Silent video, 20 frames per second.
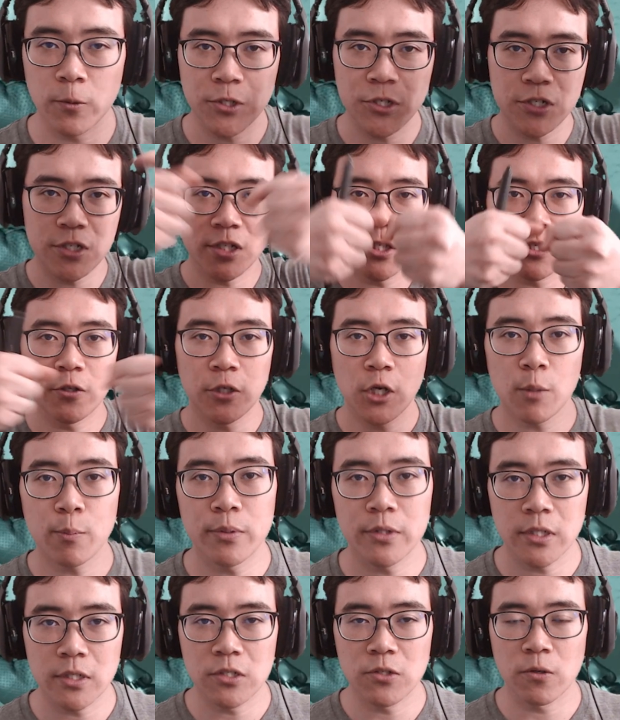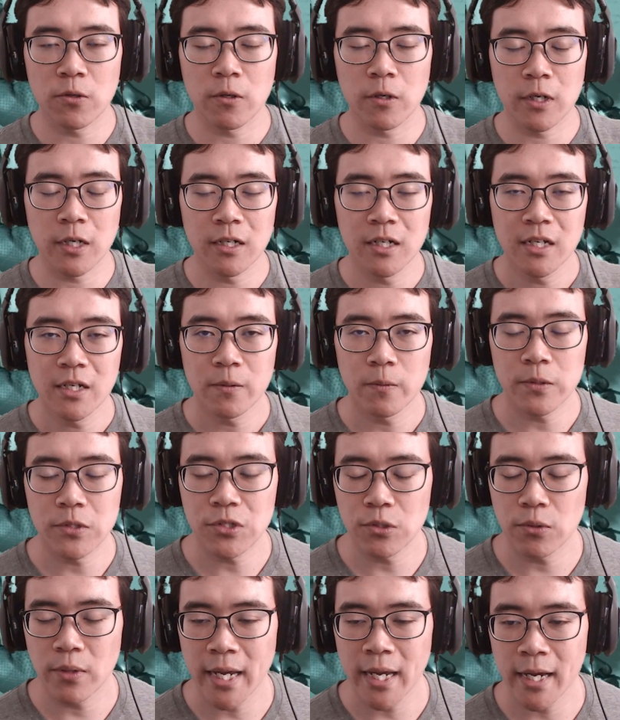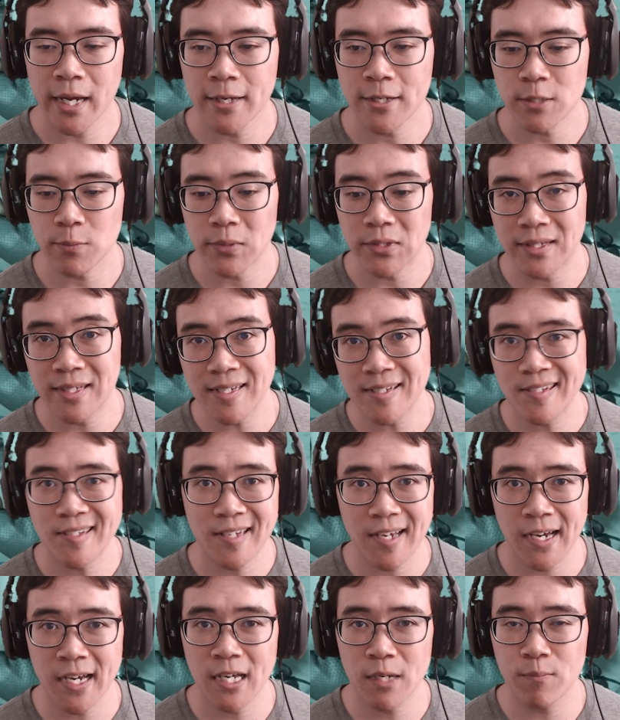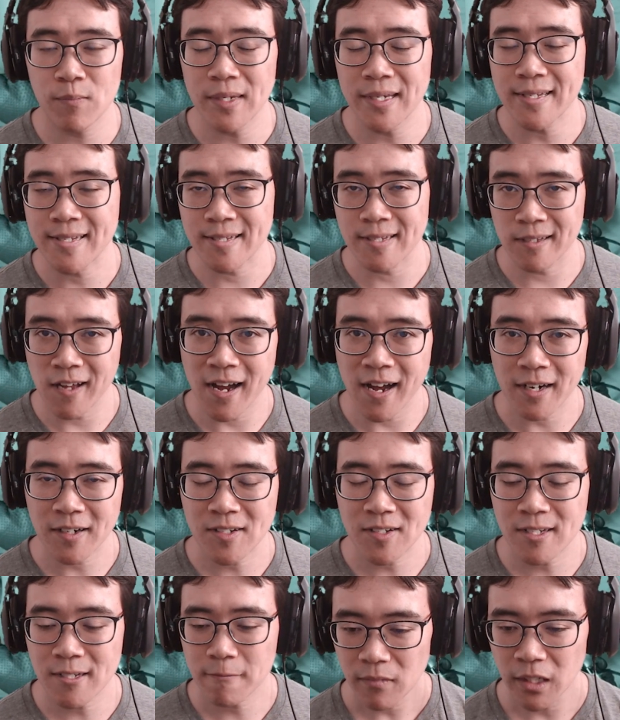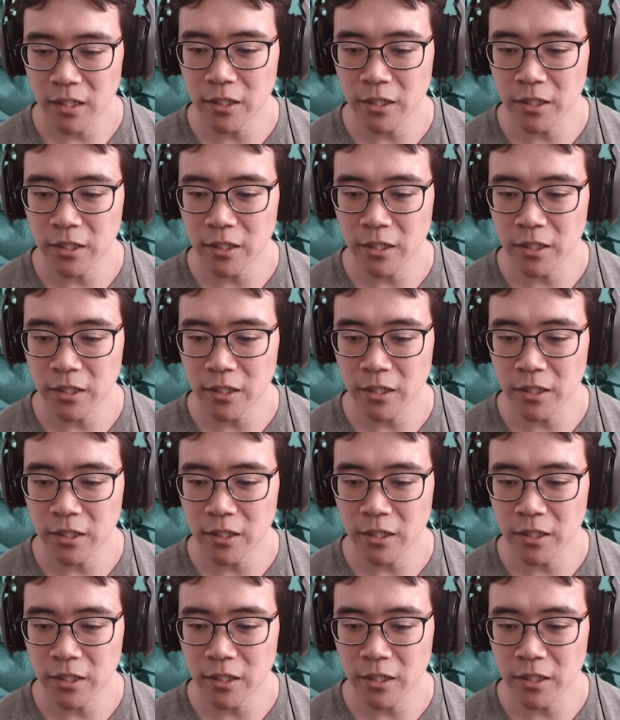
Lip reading: which is, you open the door with two hands, but this time it's locked.